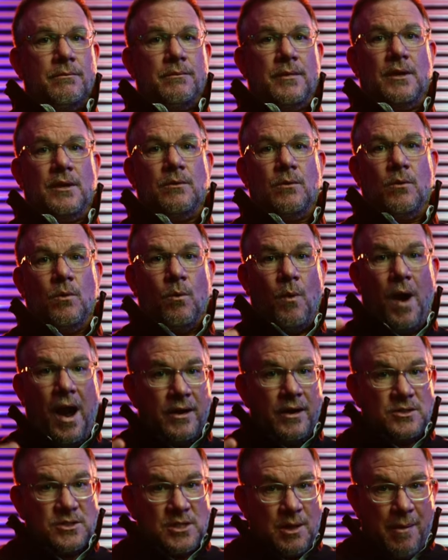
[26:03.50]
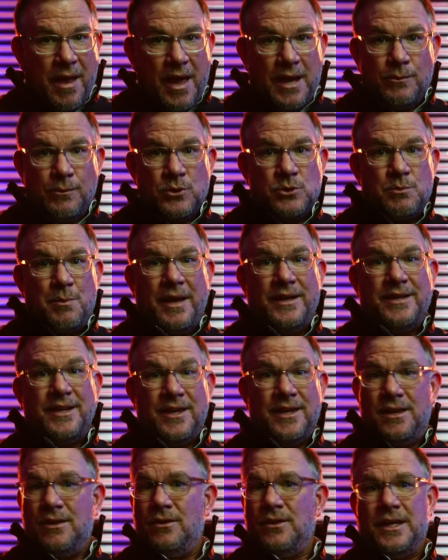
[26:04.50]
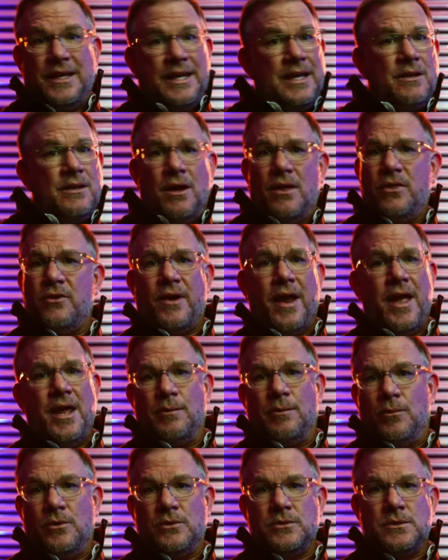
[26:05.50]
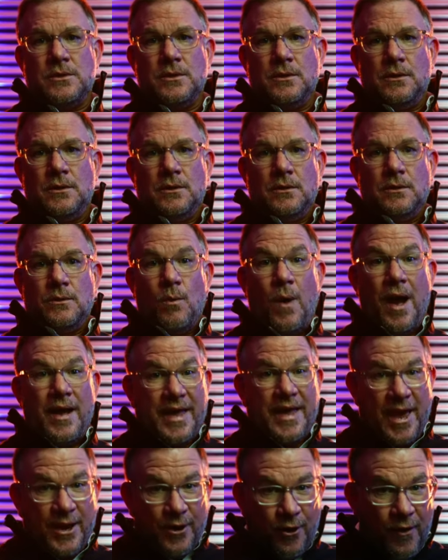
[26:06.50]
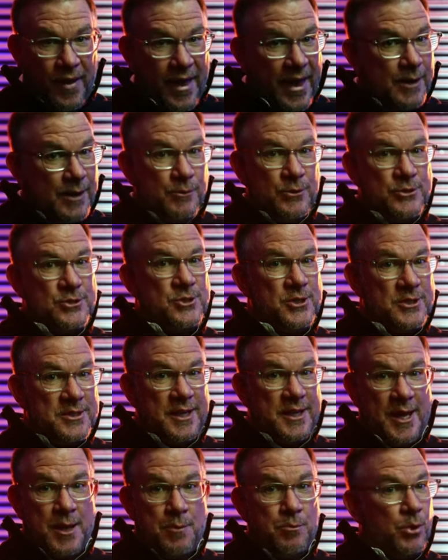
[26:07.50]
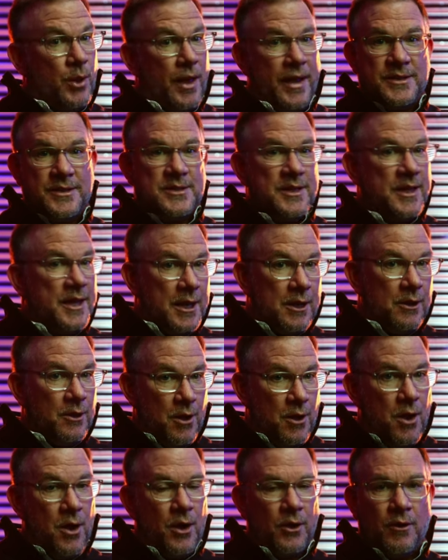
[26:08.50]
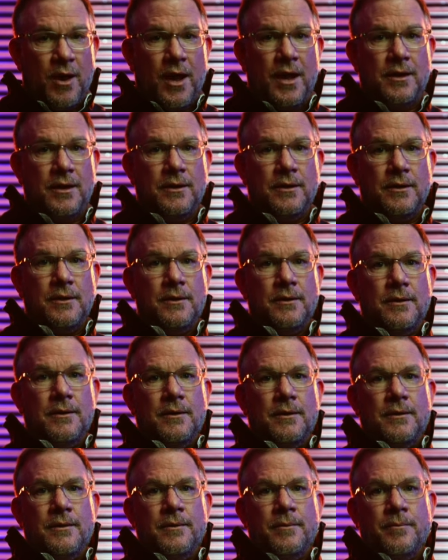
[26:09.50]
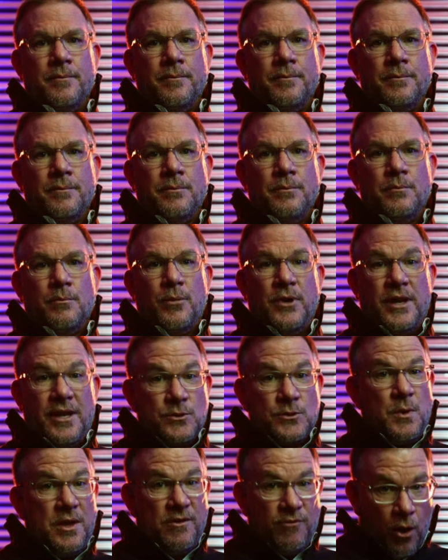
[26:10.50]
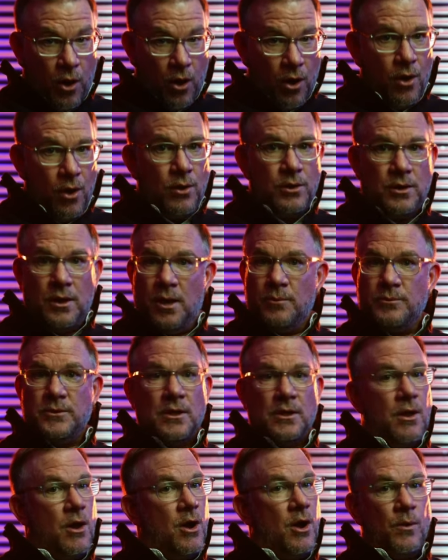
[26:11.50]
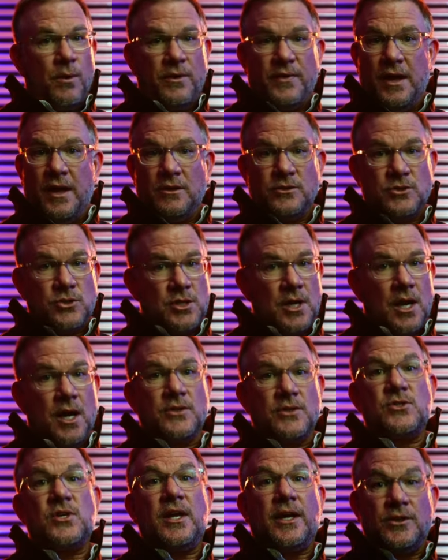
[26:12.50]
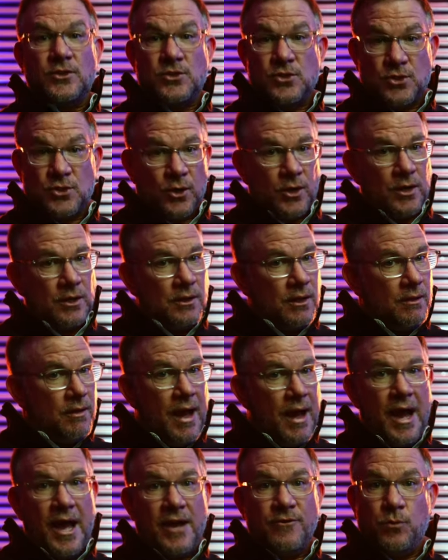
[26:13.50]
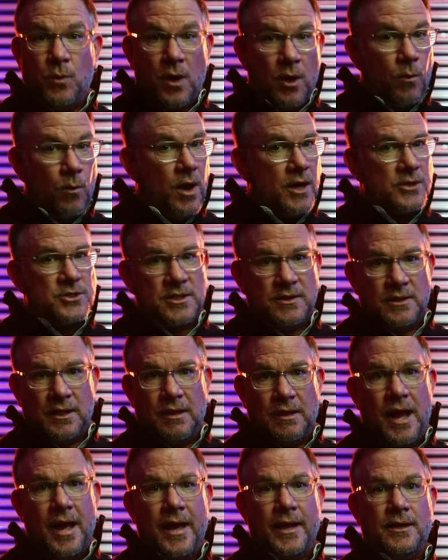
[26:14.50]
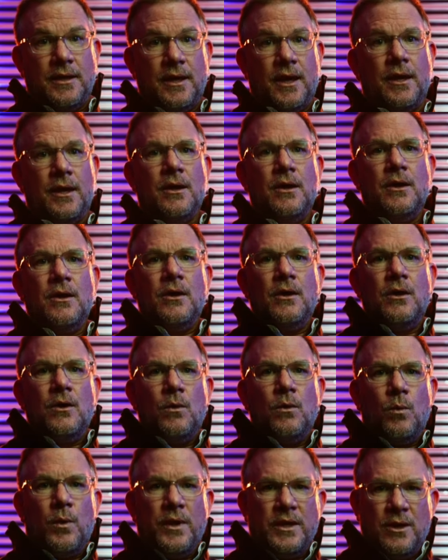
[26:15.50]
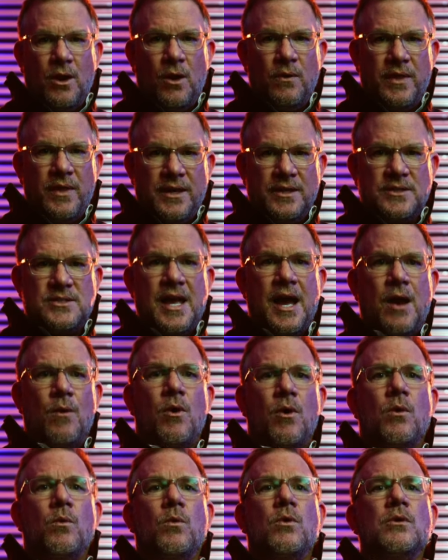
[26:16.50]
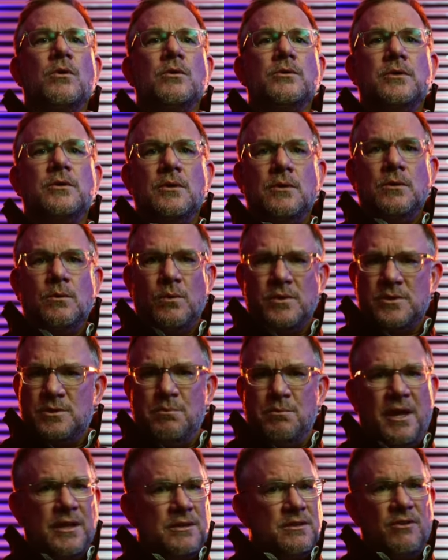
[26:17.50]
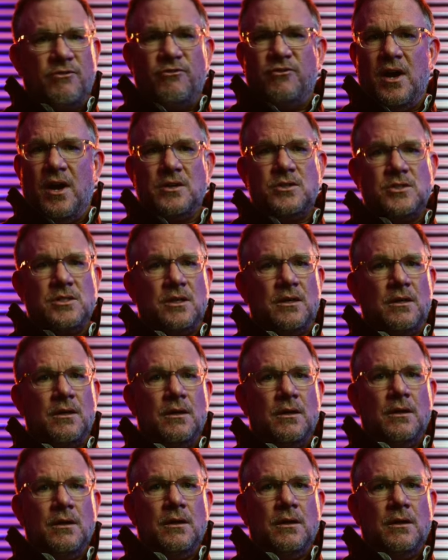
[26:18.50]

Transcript: man, why are some animals made to kill and eat other animals? Why can't all animals just eat plants and get along, right? But as we've all hummed along with Elton John singing Circle of Life" while watching The Lion King, we know that it's how our world was meant to function.